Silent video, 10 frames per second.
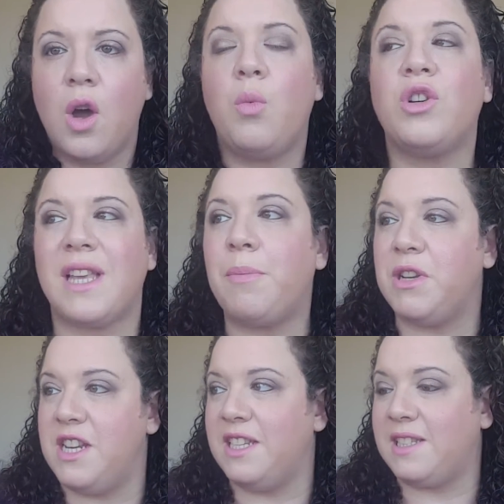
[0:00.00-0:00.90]
What's
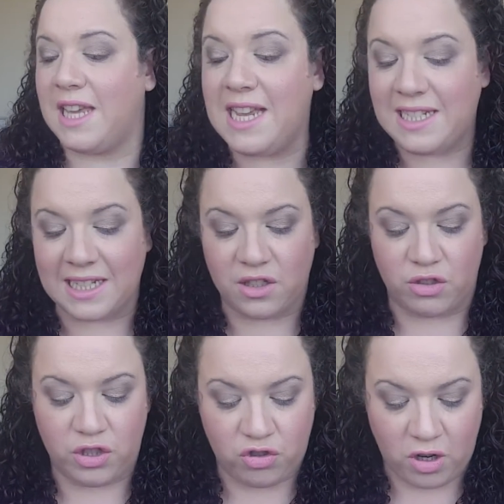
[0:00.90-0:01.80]
happened is the heating's
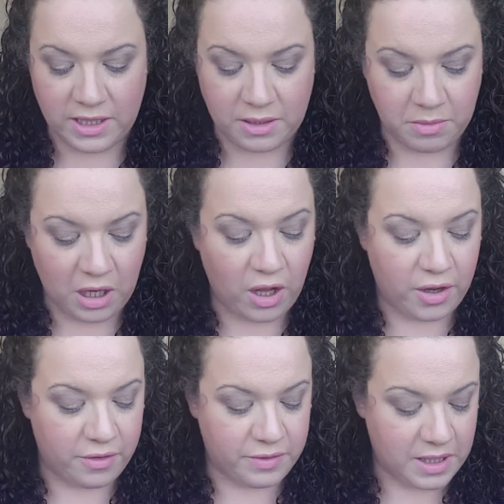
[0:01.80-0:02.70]
on to dry some
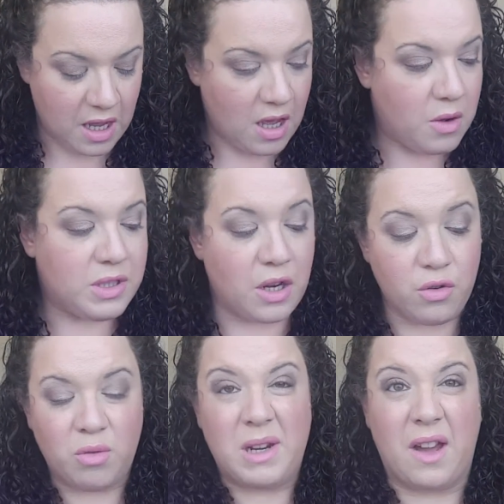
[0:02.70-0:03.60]
clothes. We don't
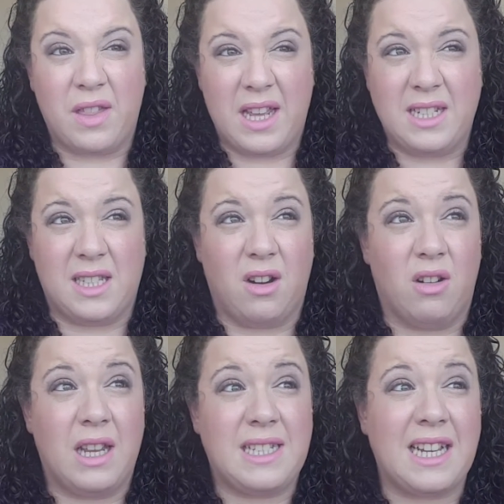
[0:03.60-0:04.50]
normally have the heating
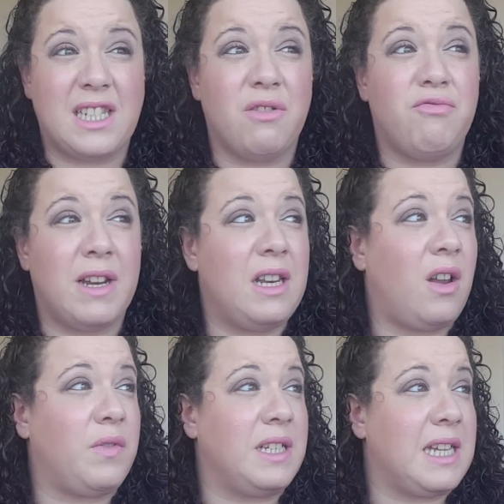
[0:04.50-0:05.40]
on. It's actually a really
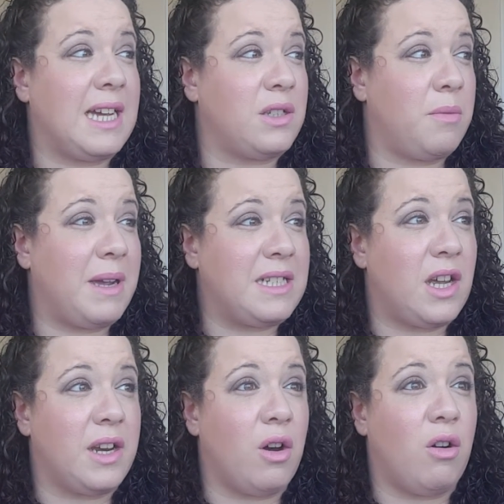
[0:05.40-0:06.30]
lovely day, so I may
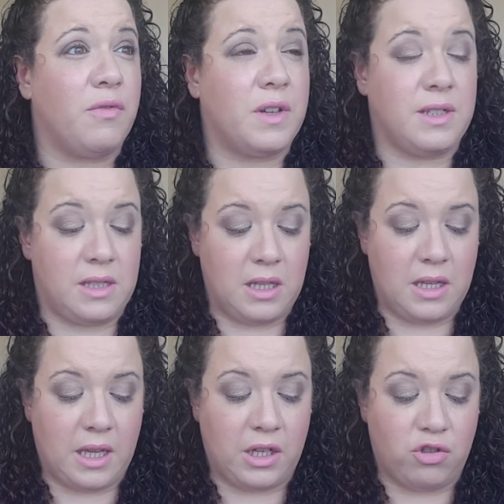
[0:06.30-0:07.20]
turn it off because
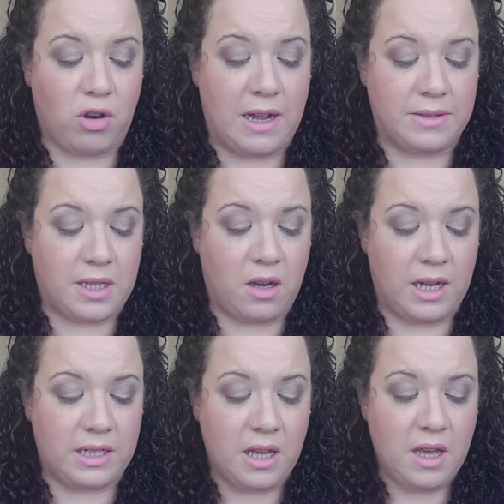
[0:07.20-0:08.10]
they could dry
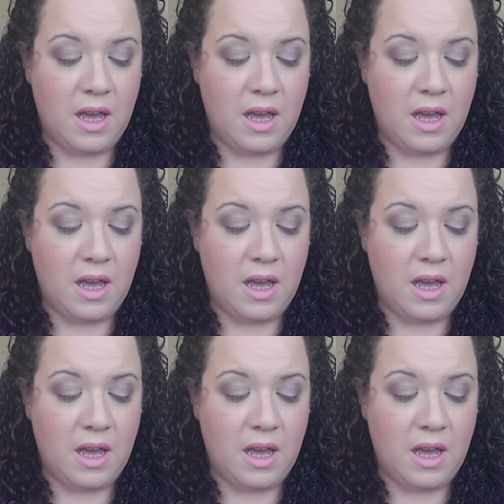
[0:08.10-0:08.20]
outside.